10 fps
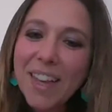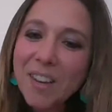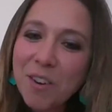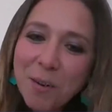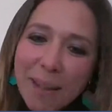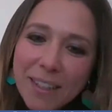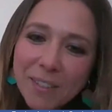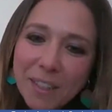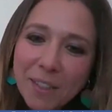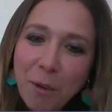yeah, going back
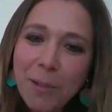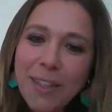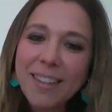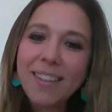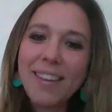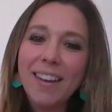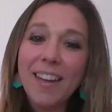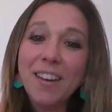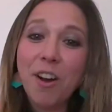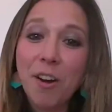to the topic,
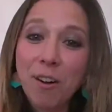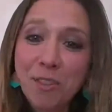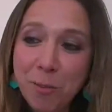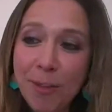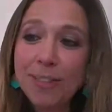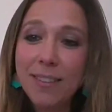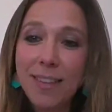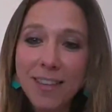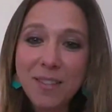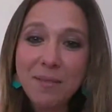encouragement.
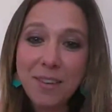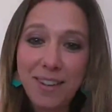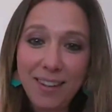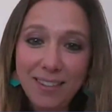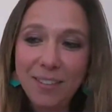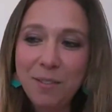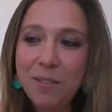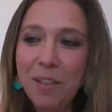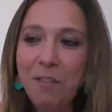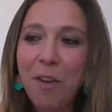Yes, we need.
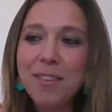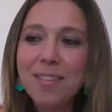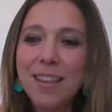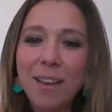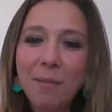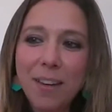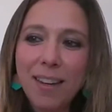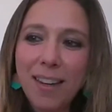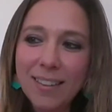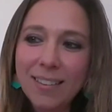The first thing we
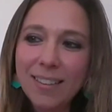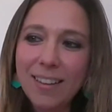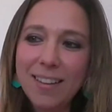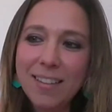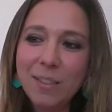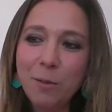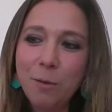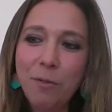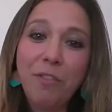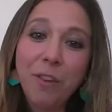need is
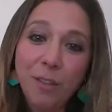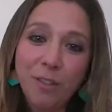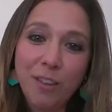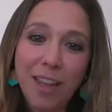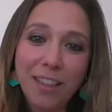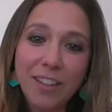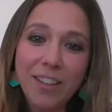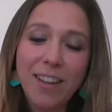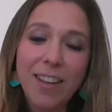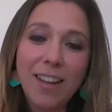to feel
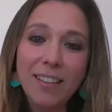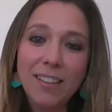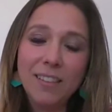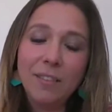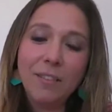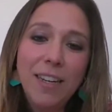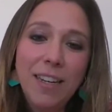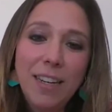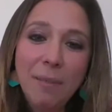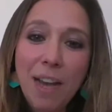together, and
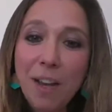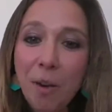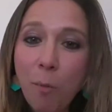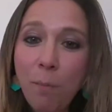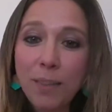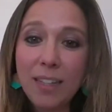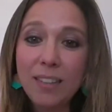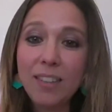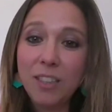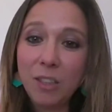really, I hope
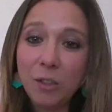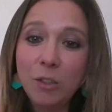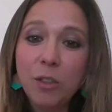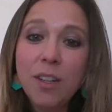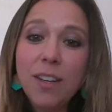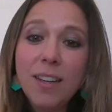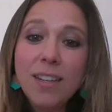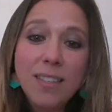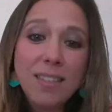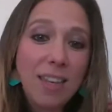that you
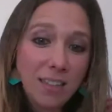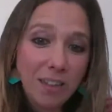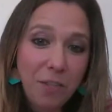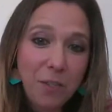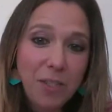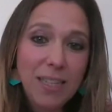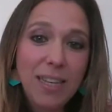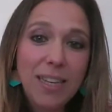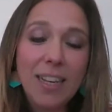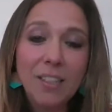
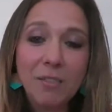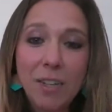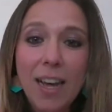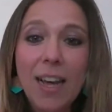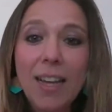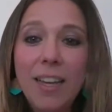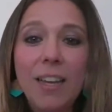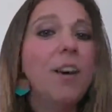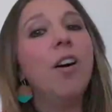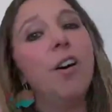individually can
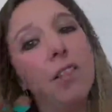rely